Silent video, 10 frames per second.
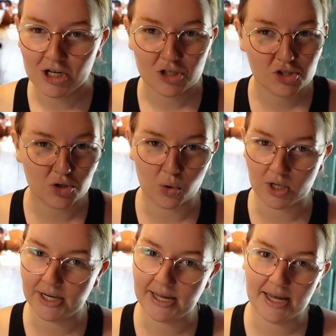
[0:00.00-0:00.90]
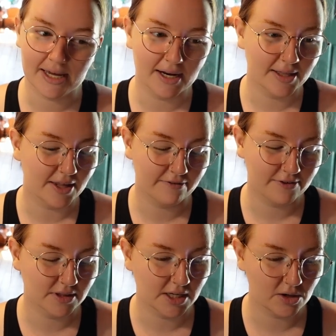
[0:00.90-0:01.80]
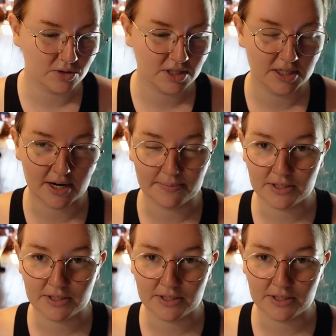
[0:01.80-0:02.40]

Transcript: sorting it, and then Finley goes to the dump.